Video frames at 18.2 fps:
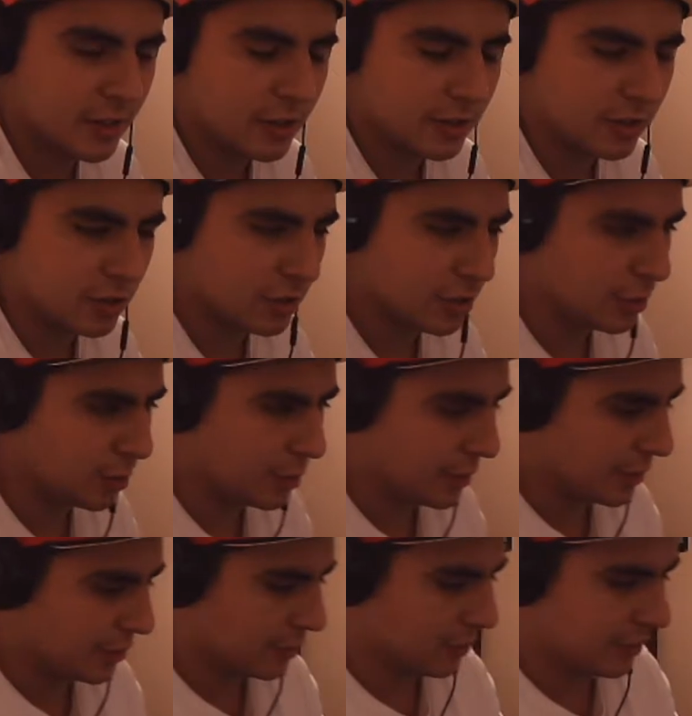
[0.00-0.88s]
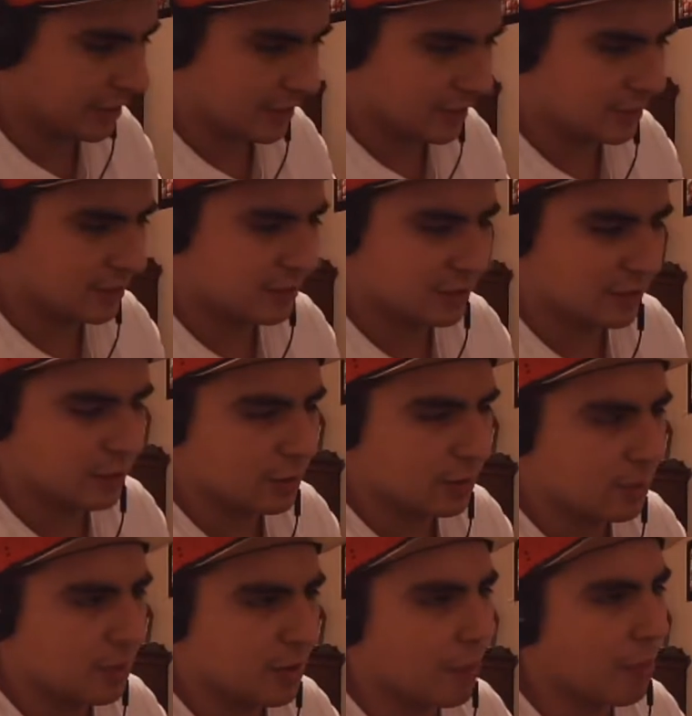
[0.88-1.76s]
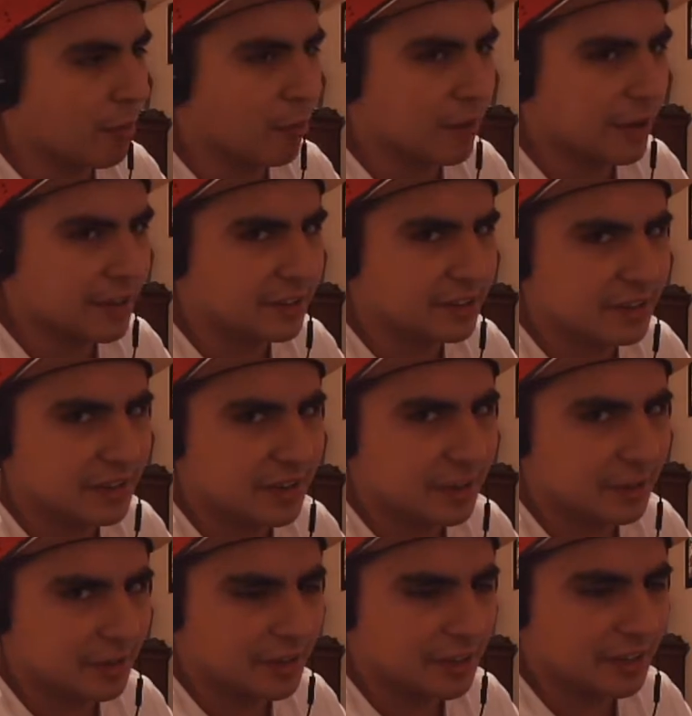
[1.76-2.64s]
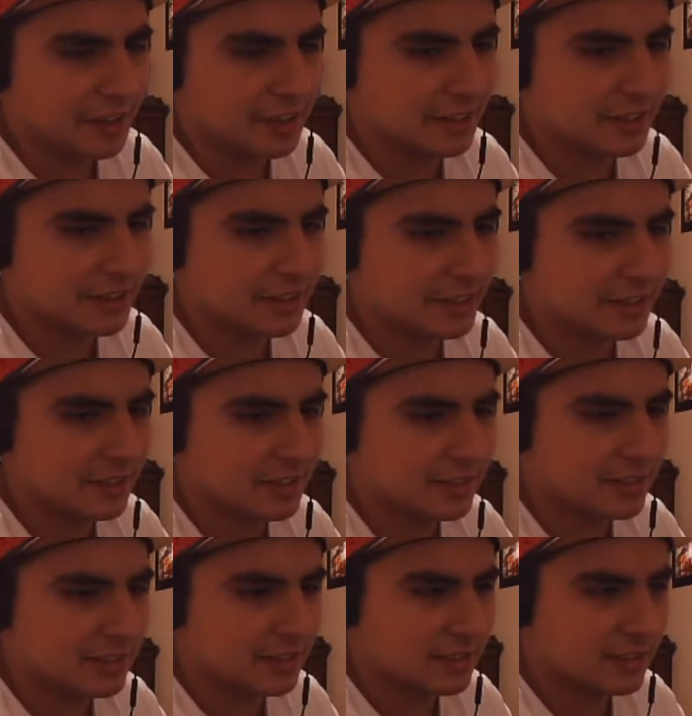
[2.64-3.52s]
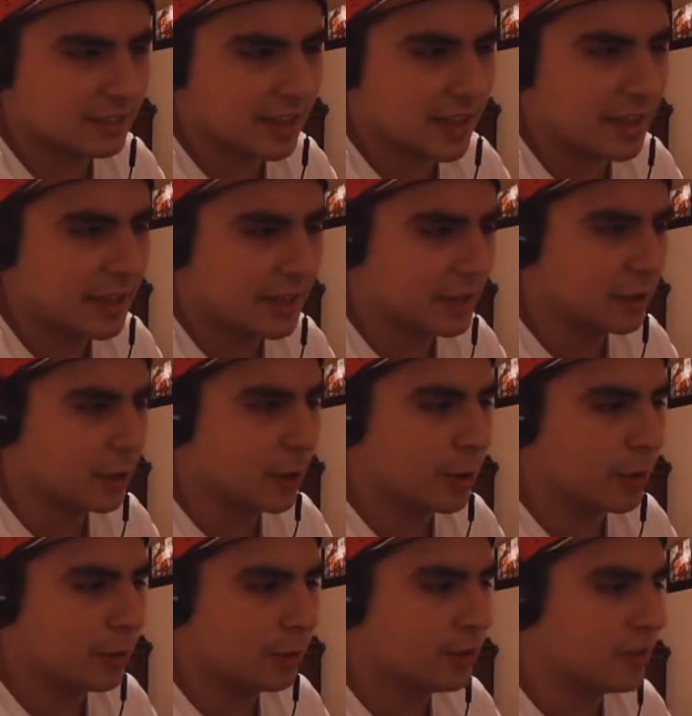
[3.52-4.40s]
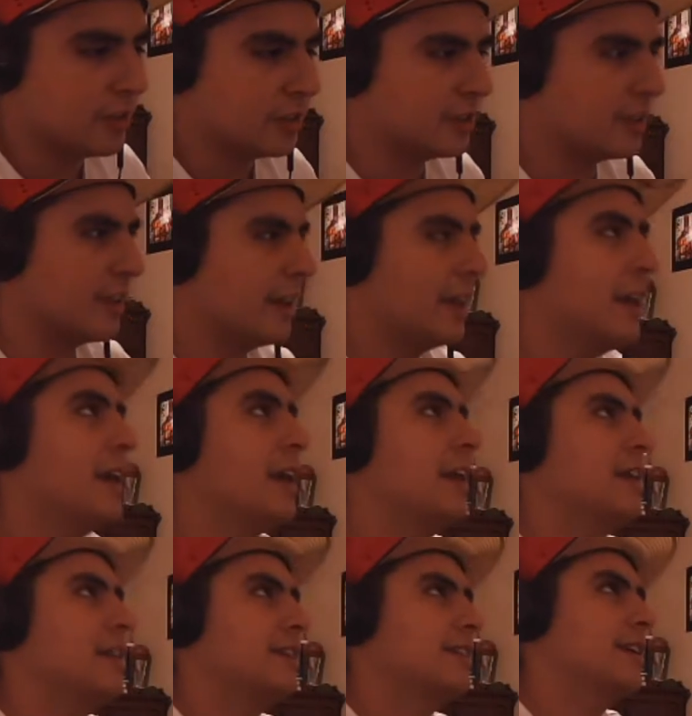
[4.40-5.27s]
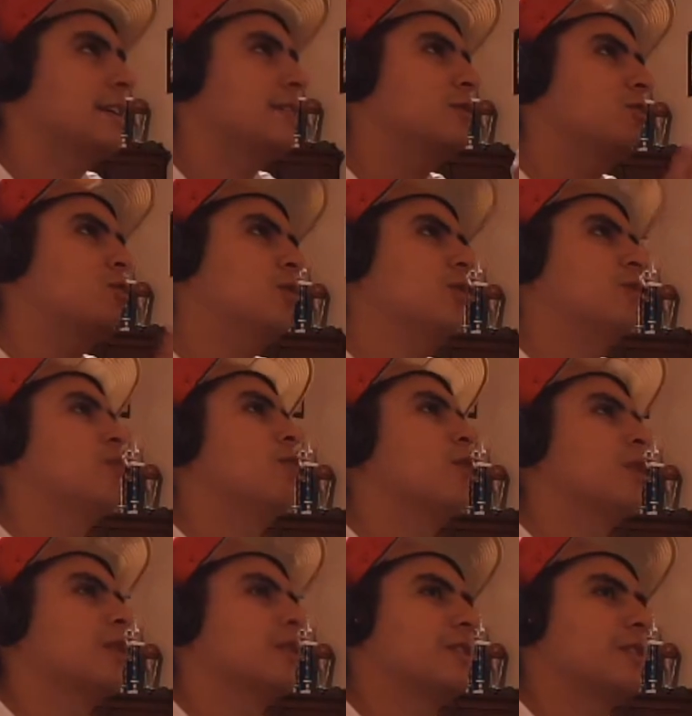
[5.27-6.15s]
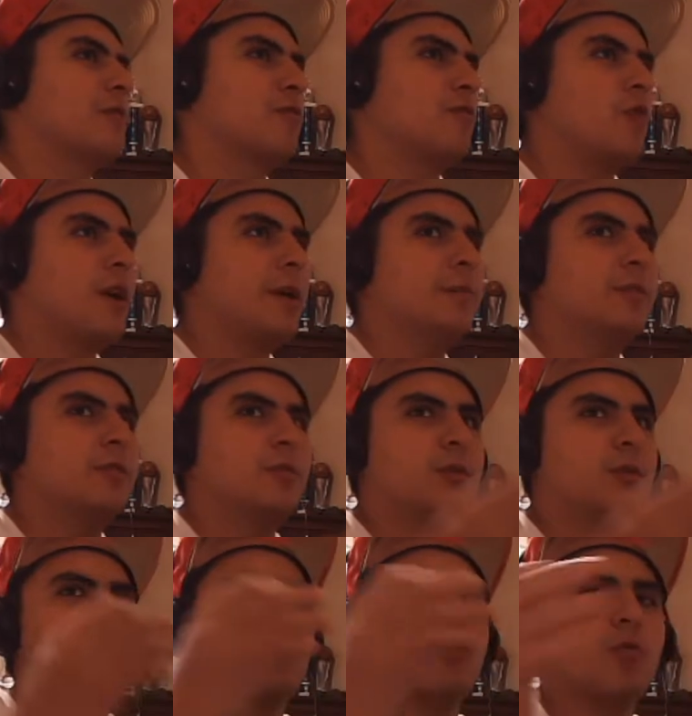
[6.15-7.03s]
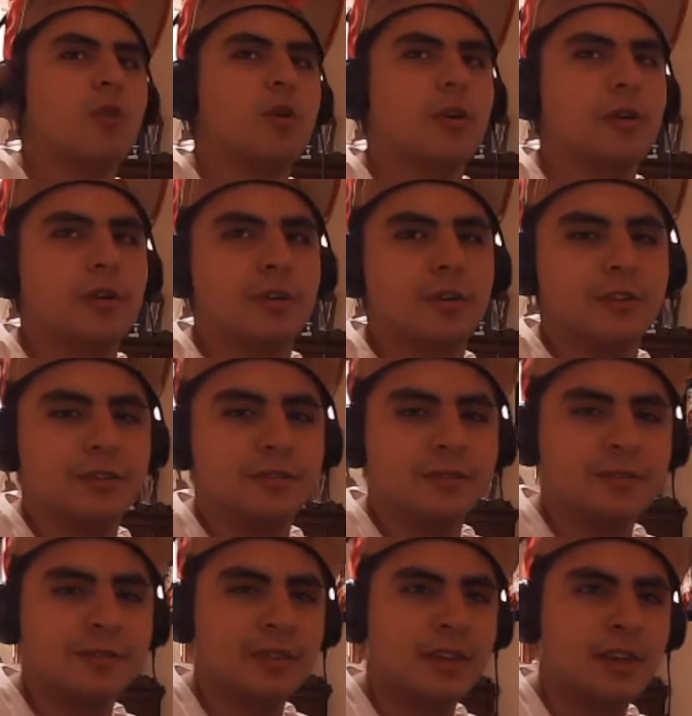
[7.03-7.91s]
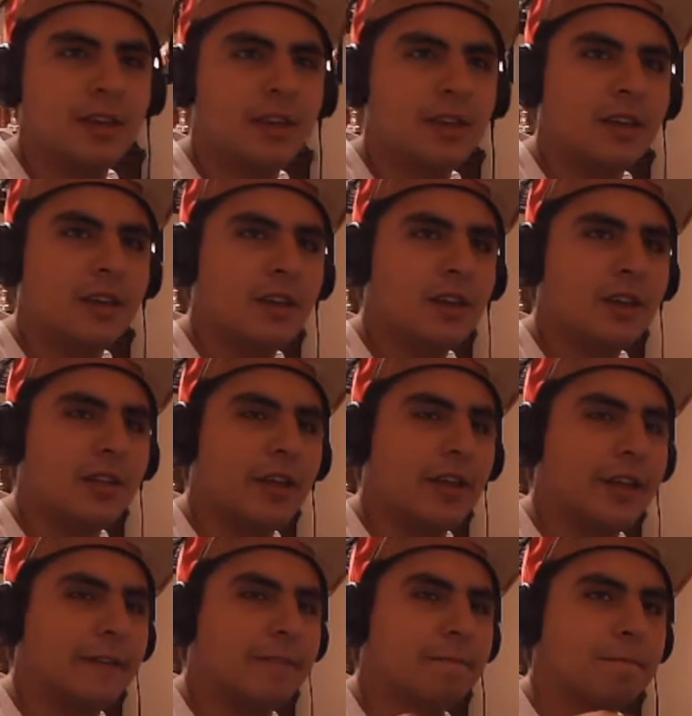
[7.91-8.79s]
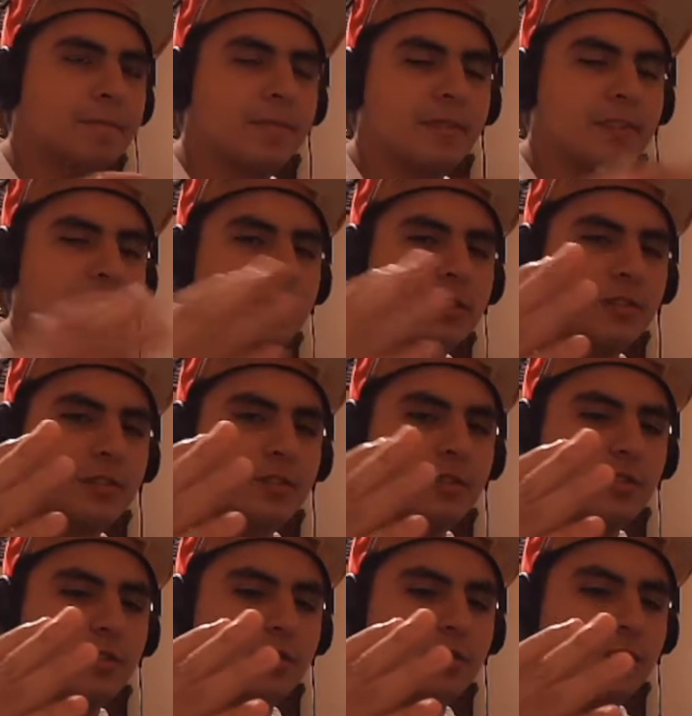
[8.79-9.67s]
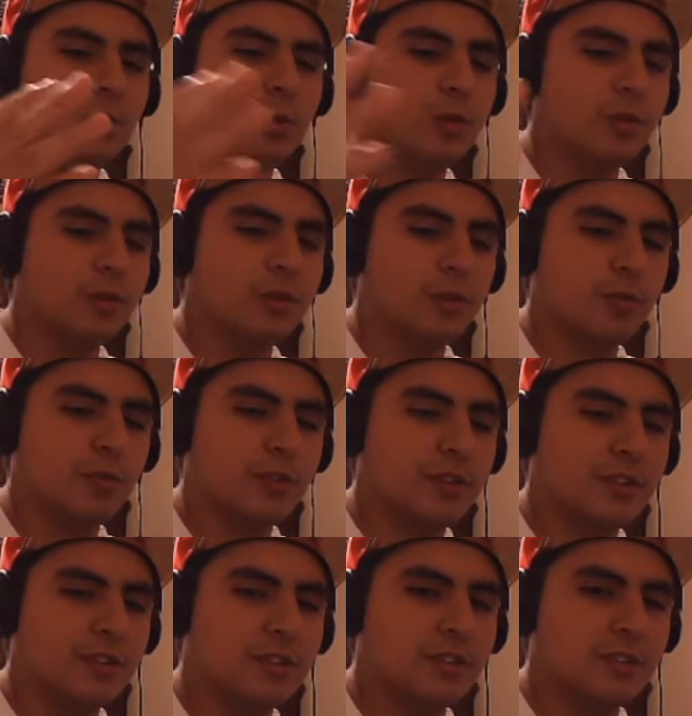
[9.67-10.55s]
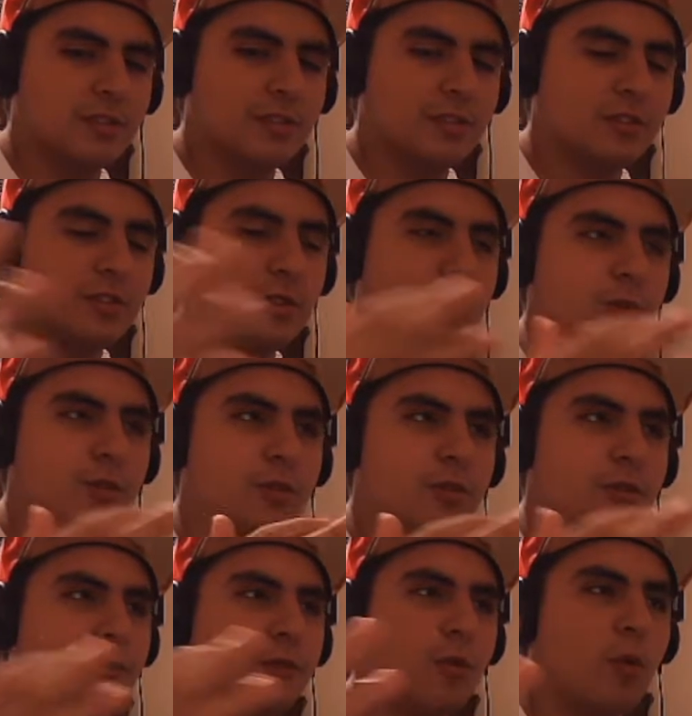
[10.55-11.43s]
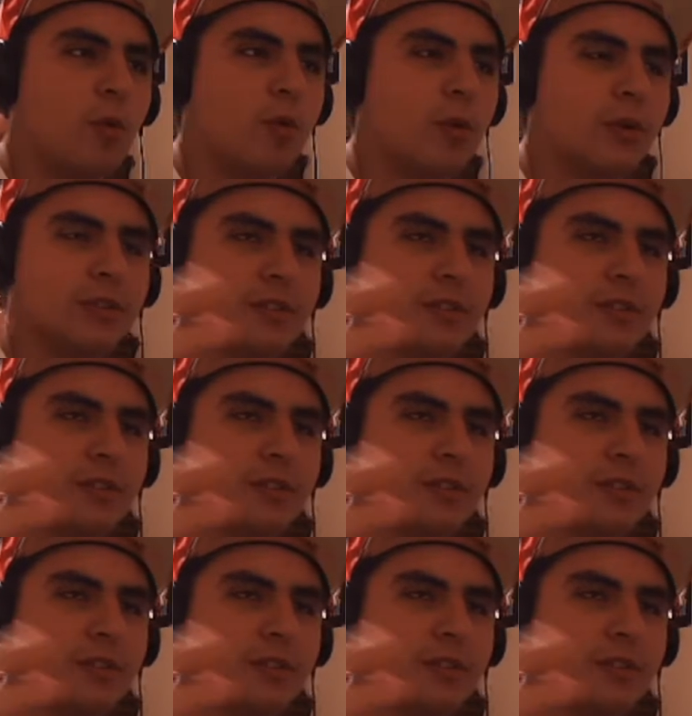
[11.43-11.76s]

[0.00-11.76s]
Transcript: Do you hear like the syllable breakdown like that he goes? He say he says one word, then rhymes it with a word like two to three, two to four